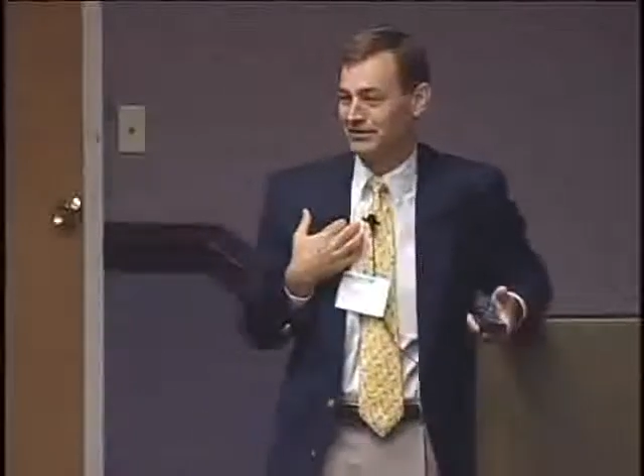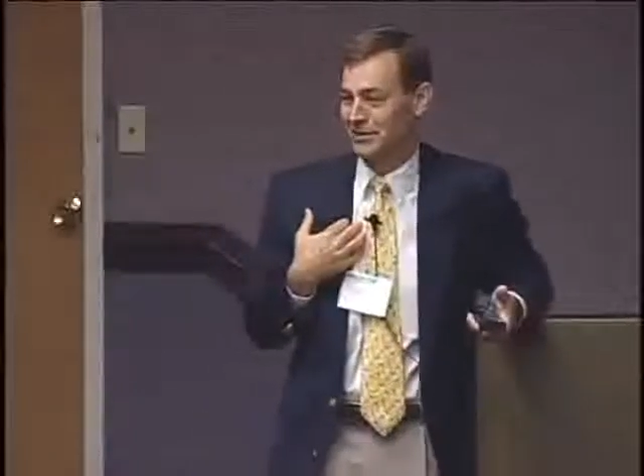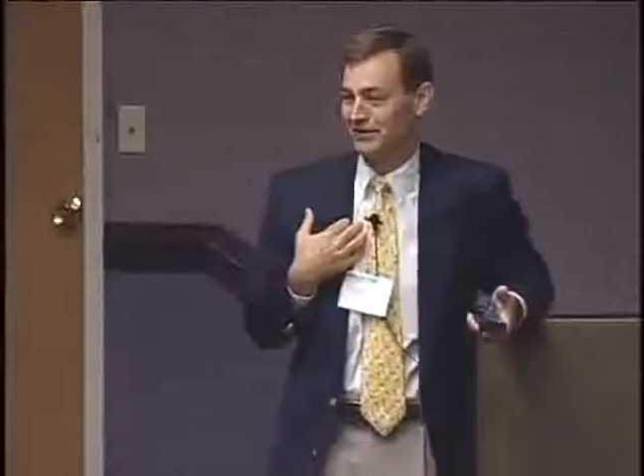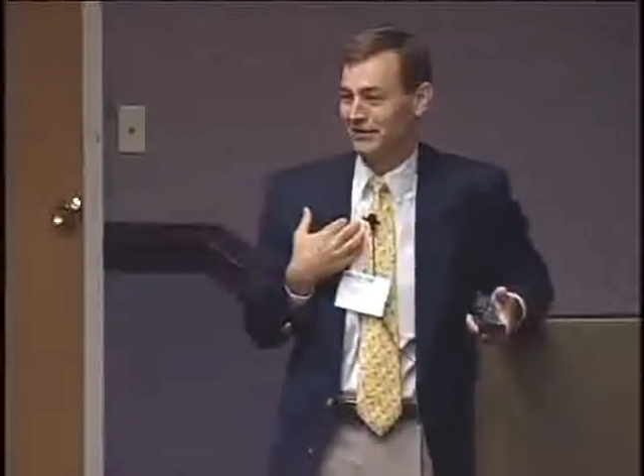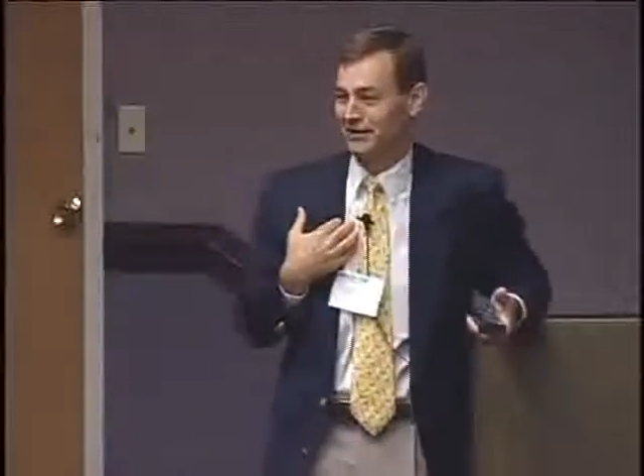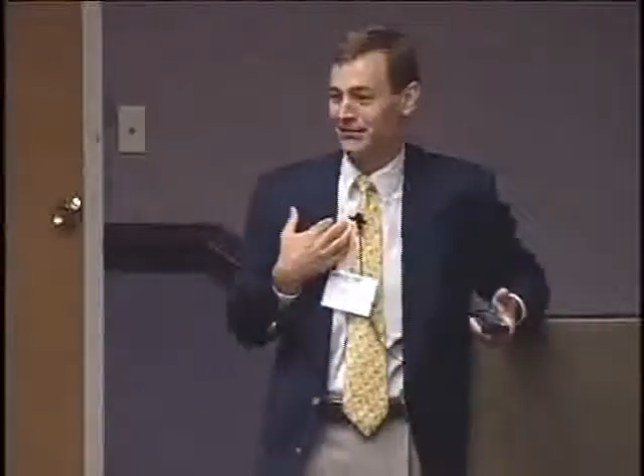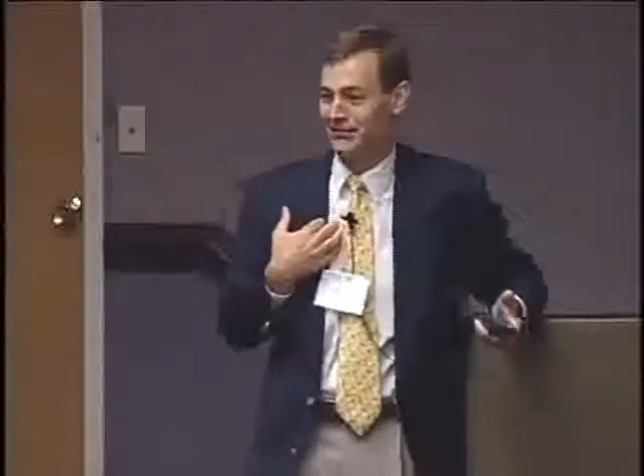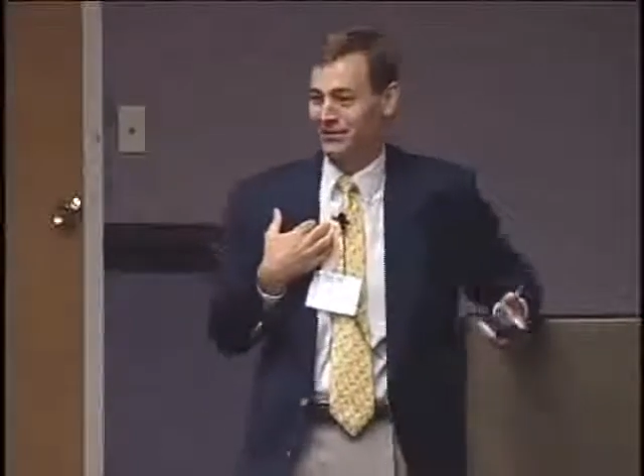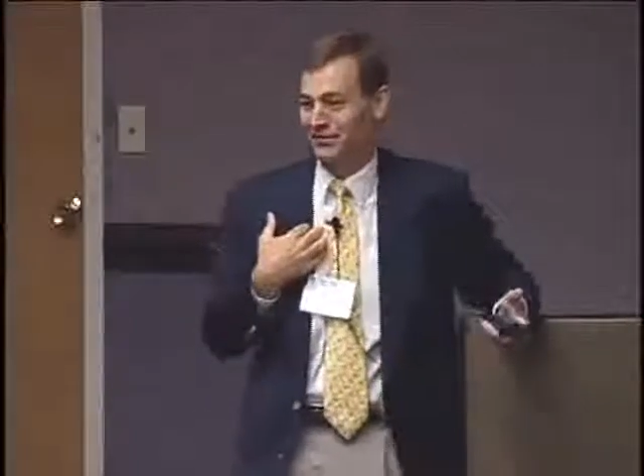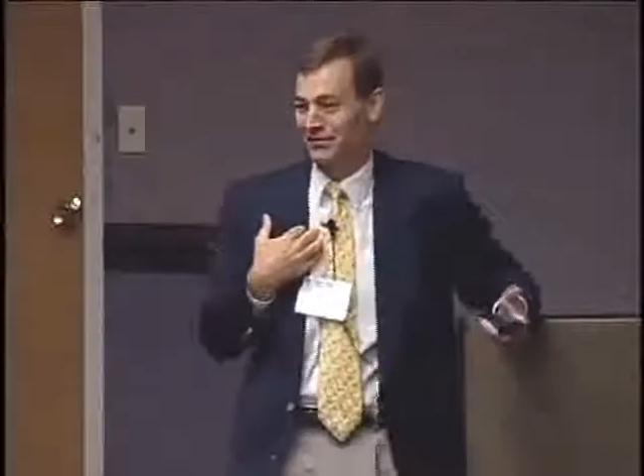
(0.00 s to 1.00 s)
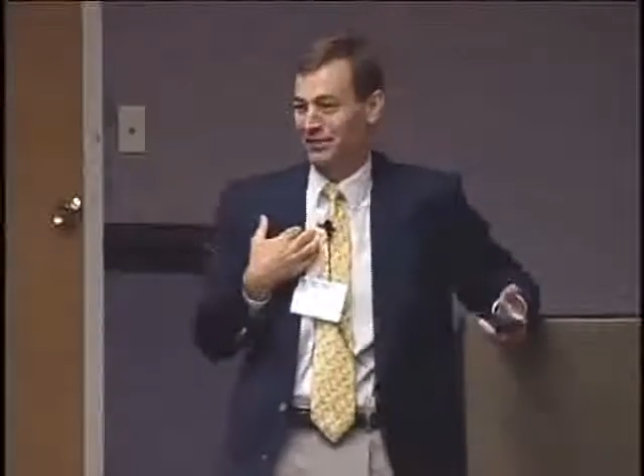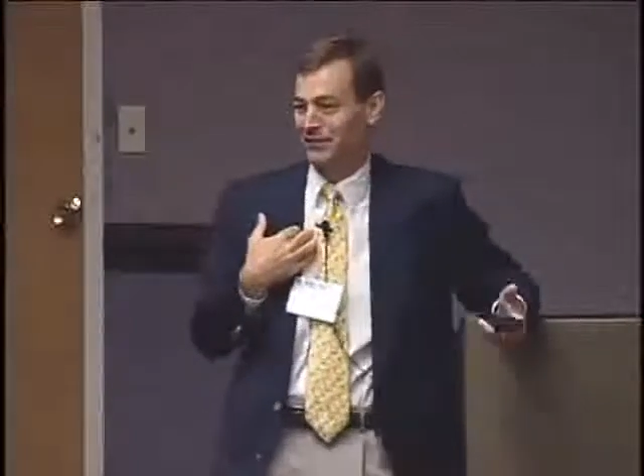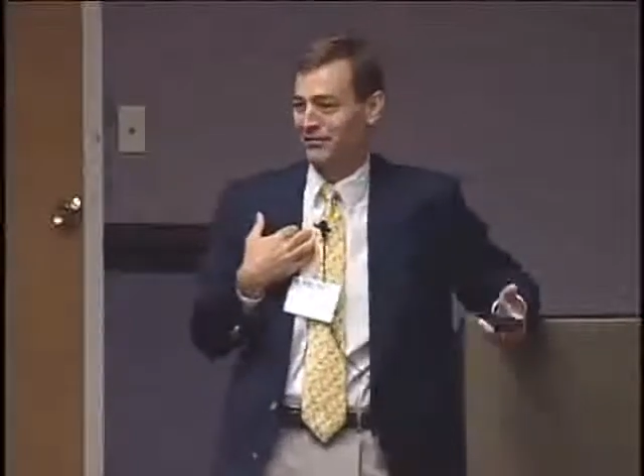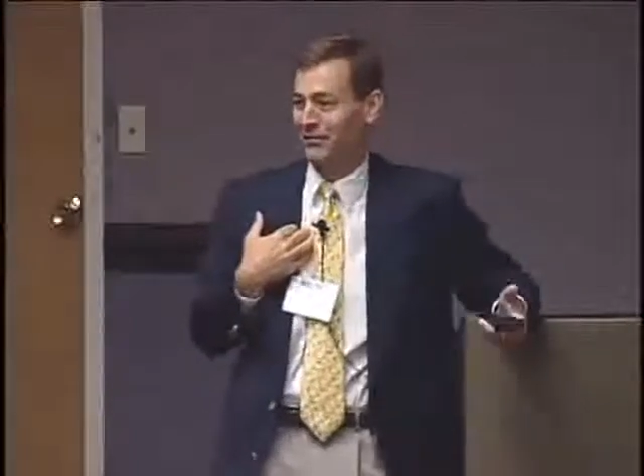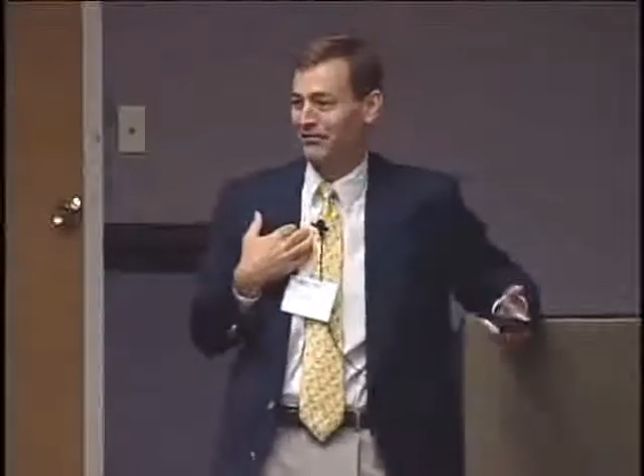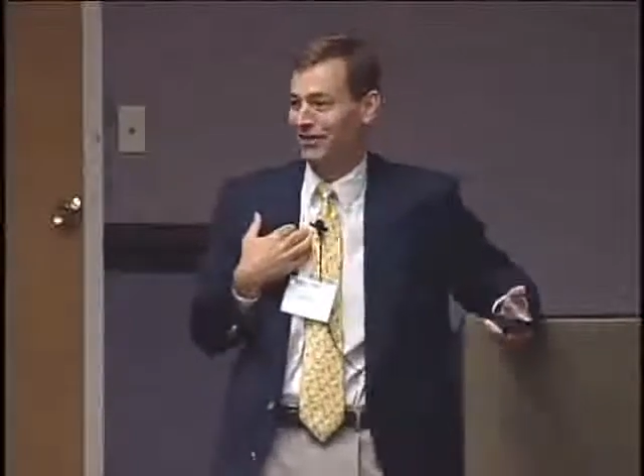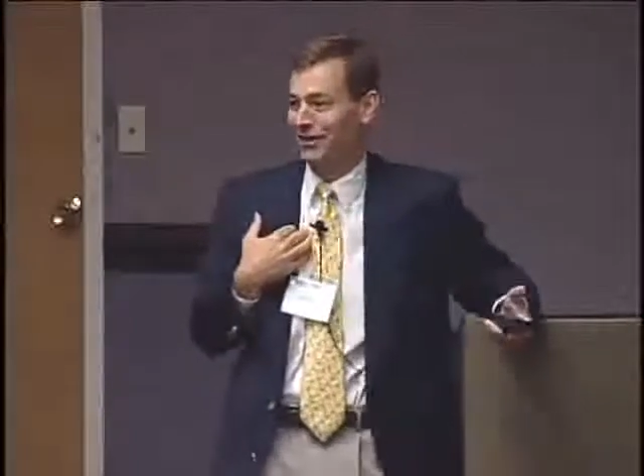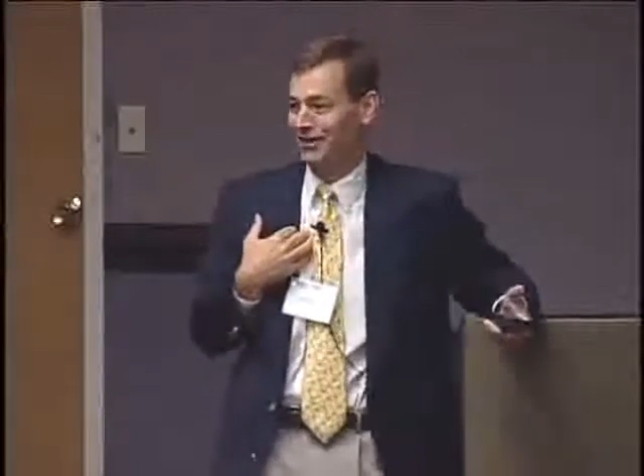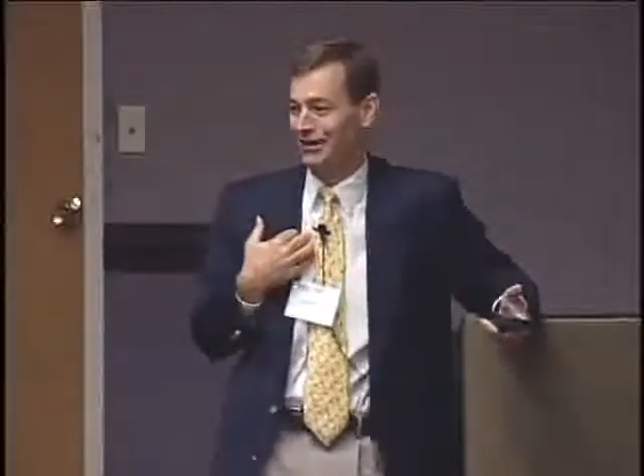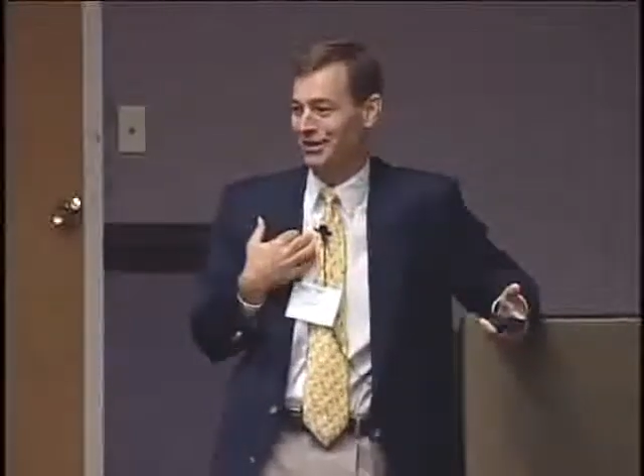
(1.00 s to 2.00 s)
chest heaviness and I feel
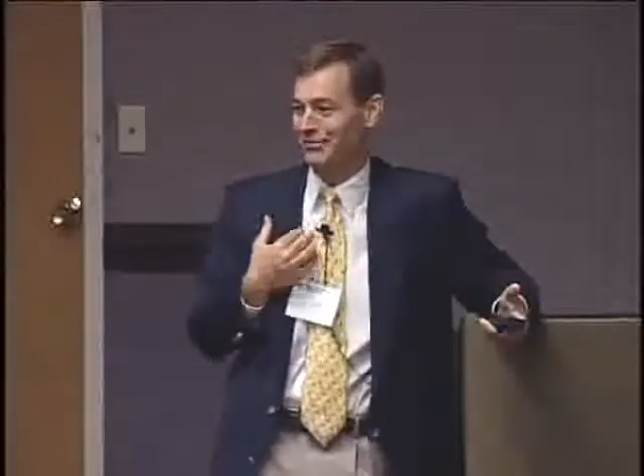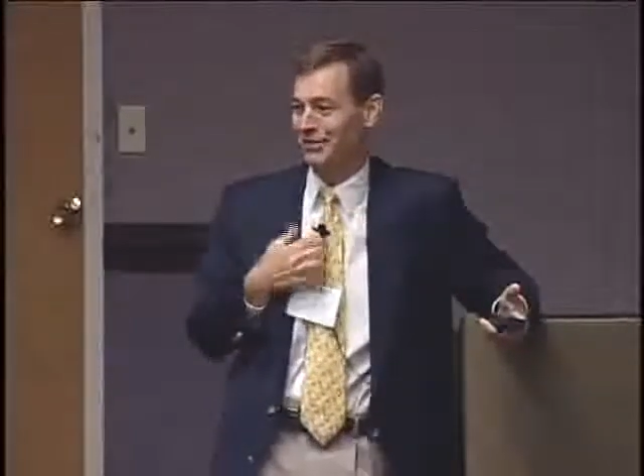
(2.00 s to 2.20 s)
fine now,